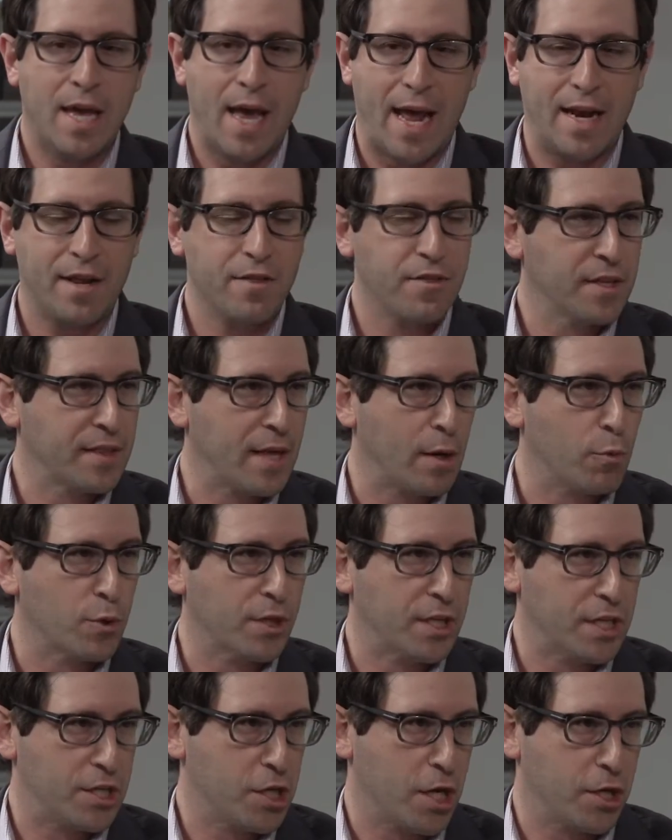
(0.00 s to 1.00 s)
Anything that
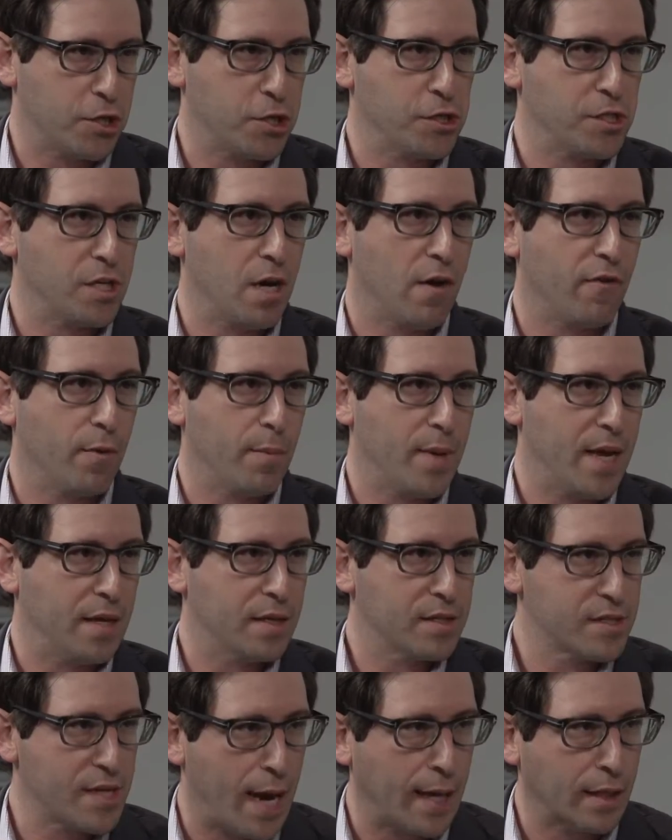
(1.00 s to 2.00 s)
really touches
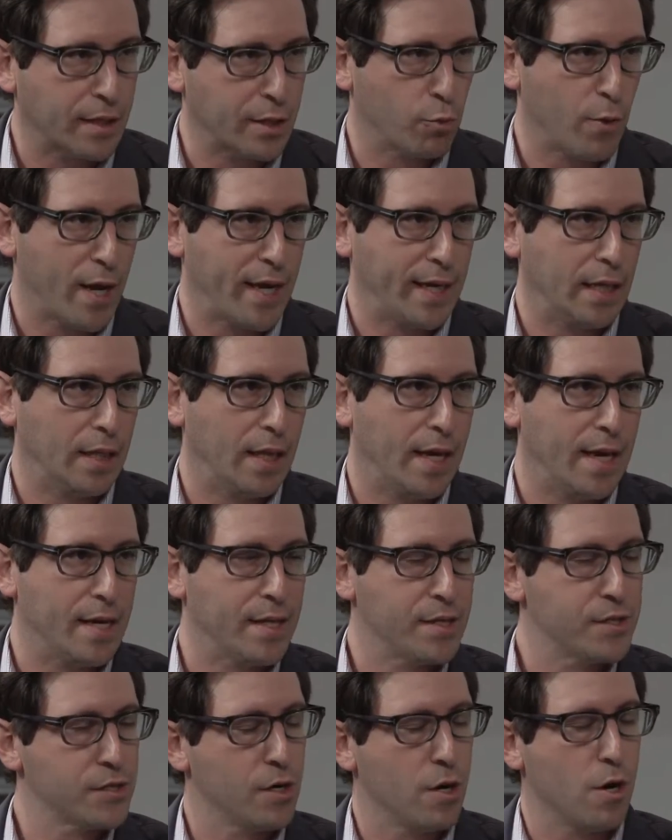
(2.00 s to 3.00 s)
government is highly
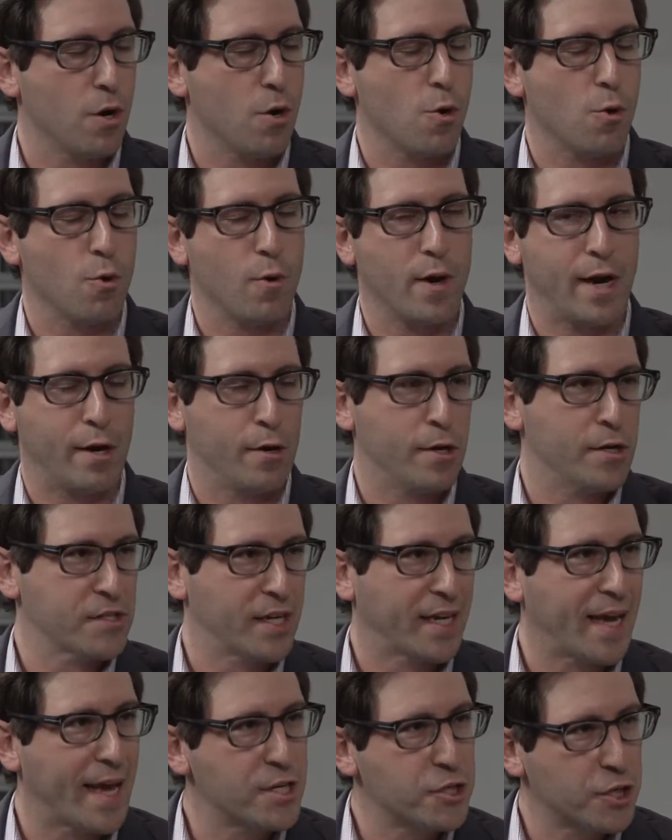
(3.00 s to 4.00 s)
regulated. So
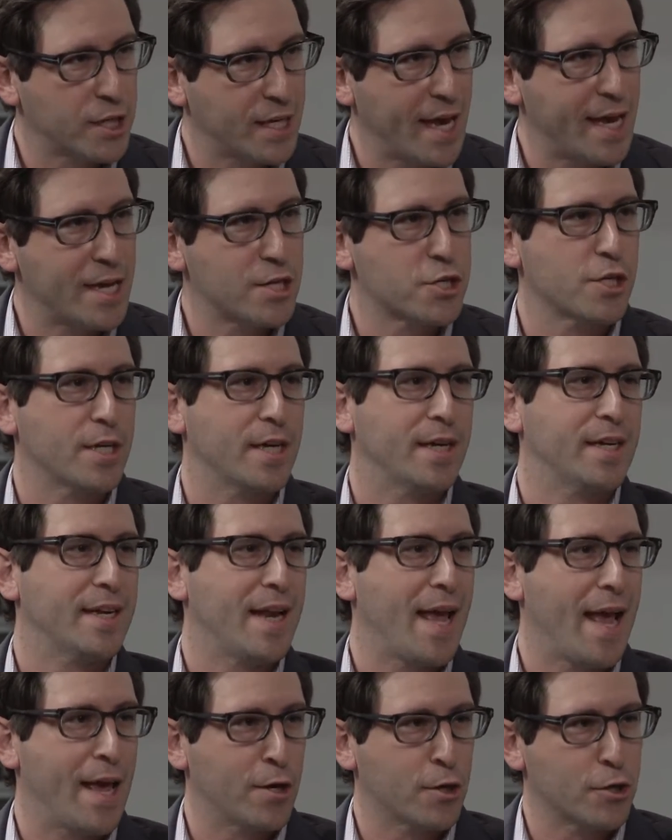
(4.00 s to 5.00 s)
areas like education
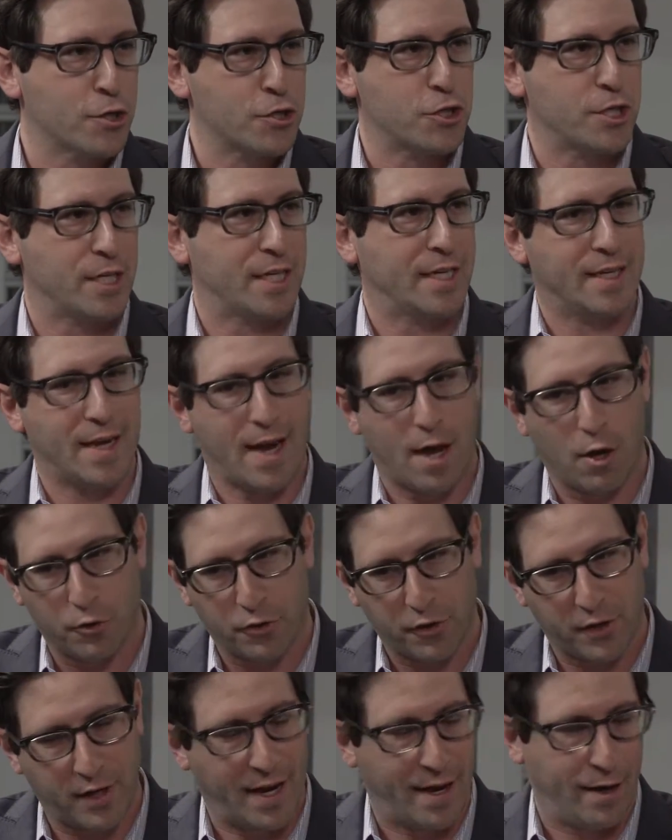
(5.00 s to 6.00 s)
and energy,
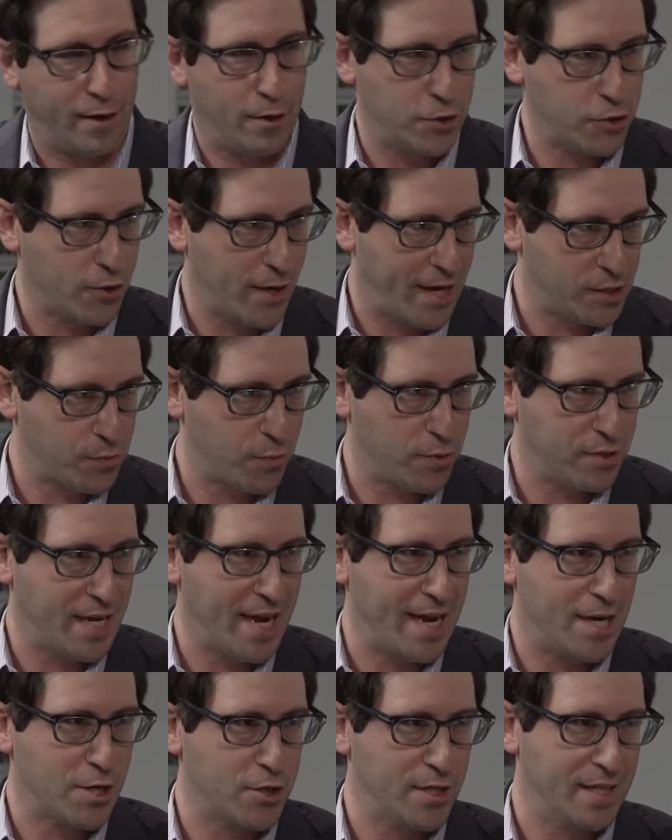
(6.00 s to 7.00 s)
healthcare,
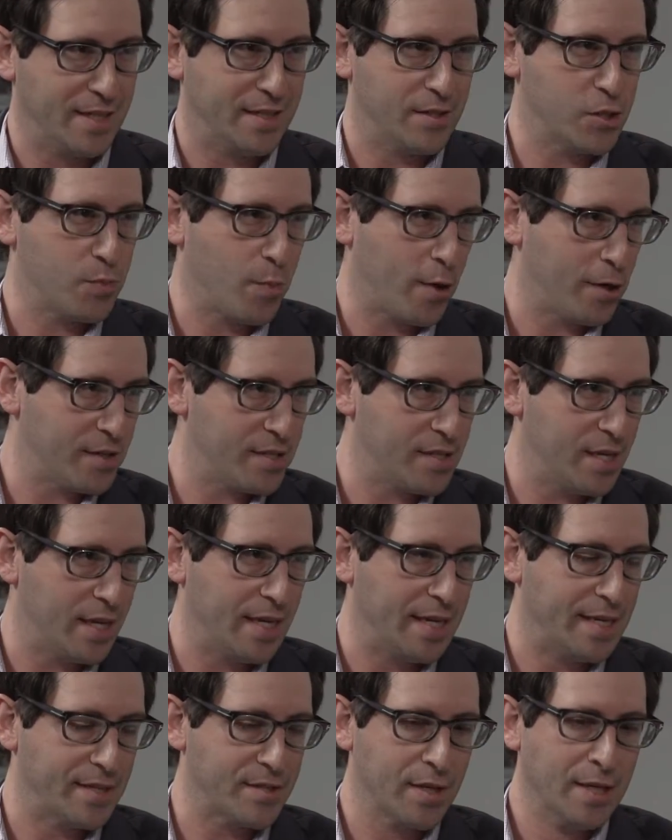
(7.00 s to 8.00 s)
transportation, smart
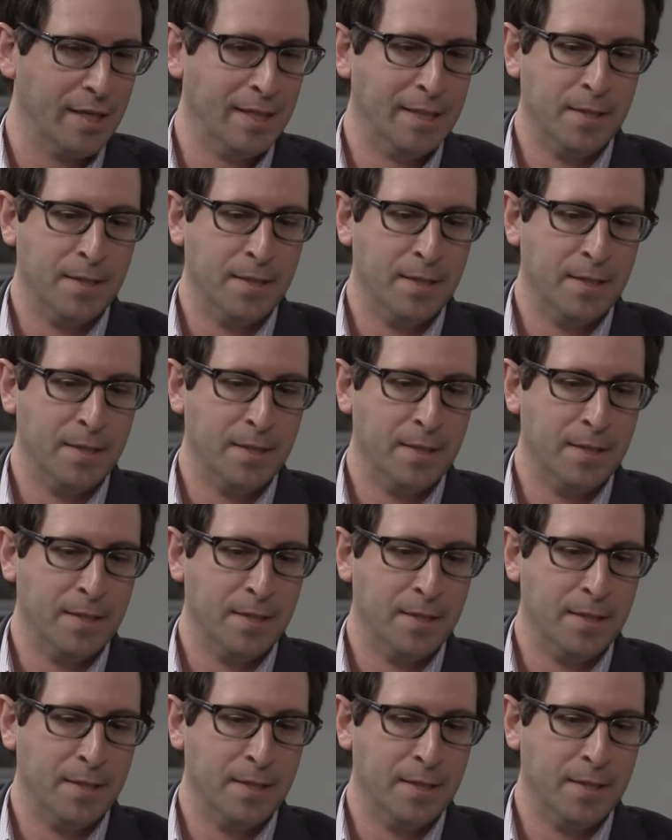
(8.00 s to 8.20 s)
cities,